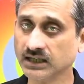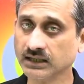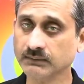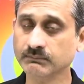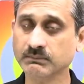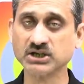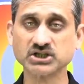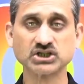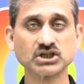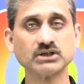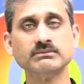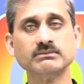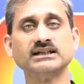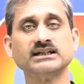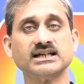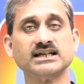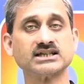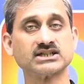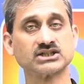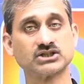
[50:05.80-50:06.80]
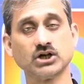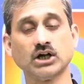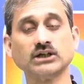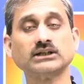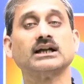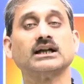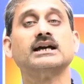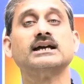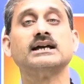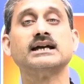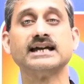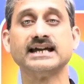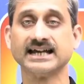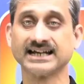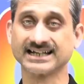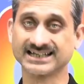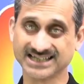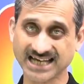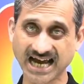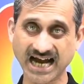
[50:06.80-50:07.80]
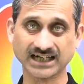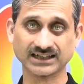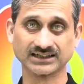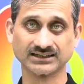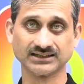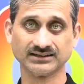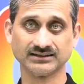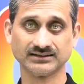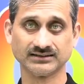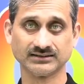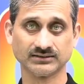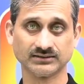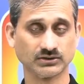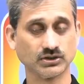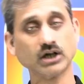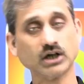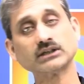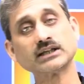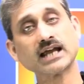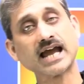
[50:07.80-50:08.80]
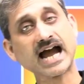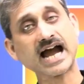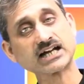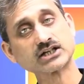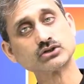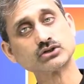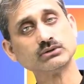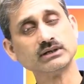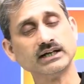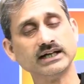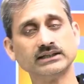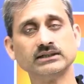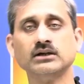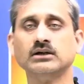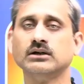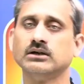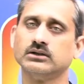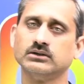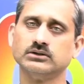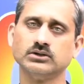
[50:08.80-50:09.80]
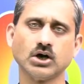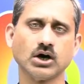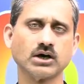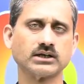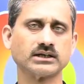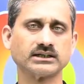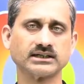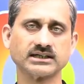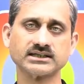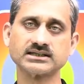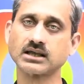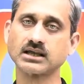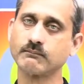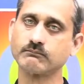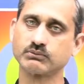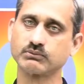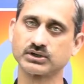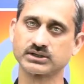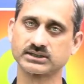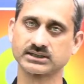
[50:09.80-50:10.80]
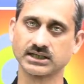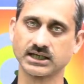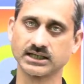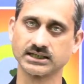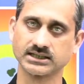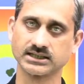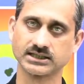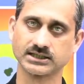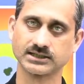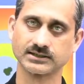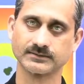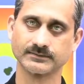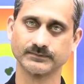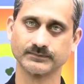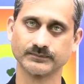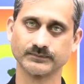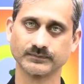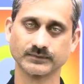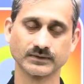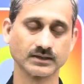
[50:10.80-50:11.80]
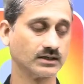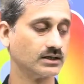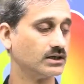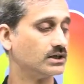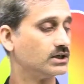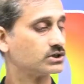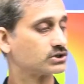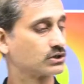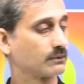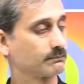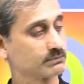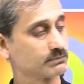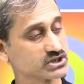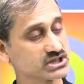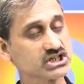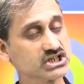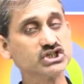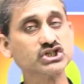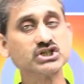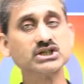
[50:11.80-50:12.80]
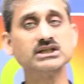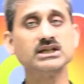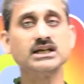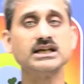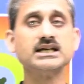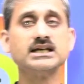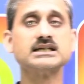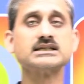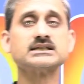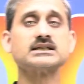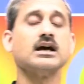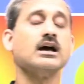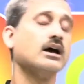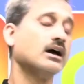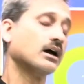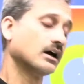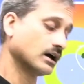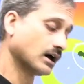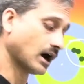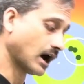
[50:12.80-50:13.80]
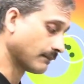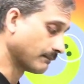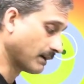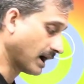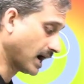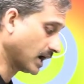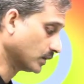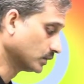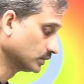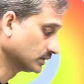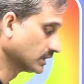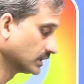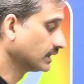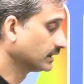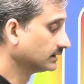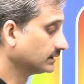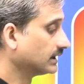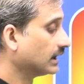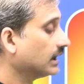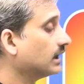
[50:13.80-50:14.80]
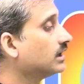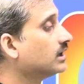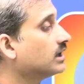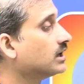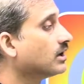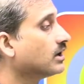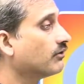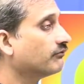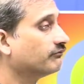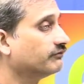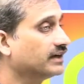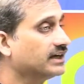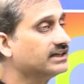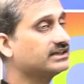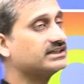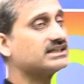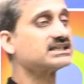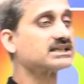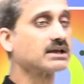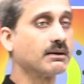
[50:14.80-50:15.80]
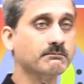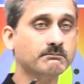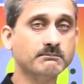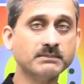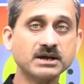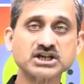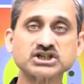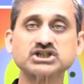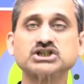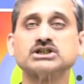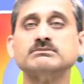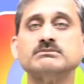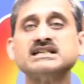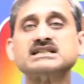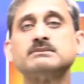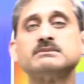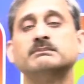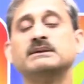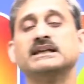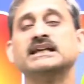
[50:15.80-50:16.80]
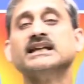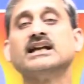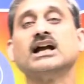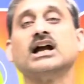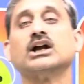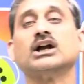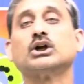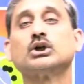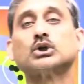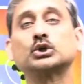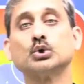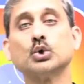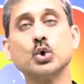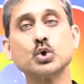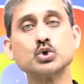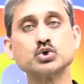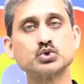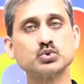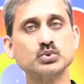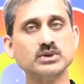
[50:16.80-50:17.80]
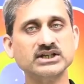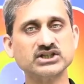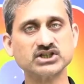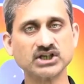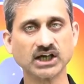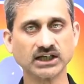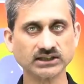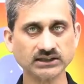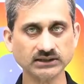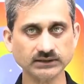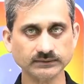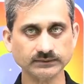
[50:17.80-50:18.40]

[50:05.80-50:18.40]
measurement is not exact, not accurate, nor it is precise. The precision is about the various measurements being close to each other.